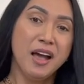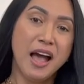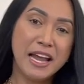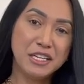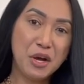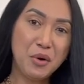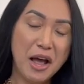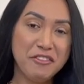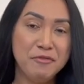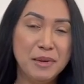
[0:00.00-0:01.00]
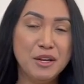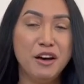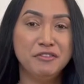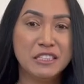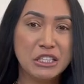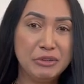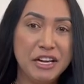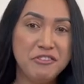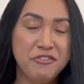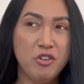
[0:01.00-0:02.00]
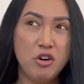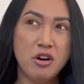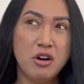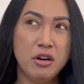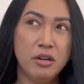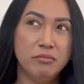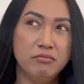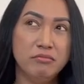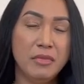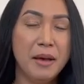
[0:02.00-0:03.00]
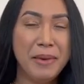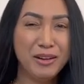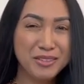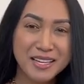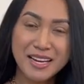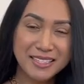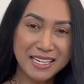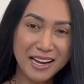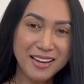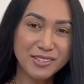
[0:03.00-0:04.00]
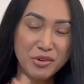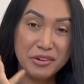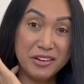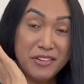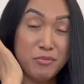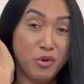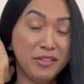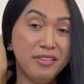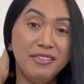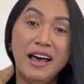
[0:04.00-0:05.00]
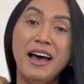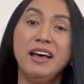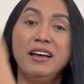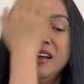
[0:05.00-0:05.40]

I know I've been off the grid for about 10 days or even more than that.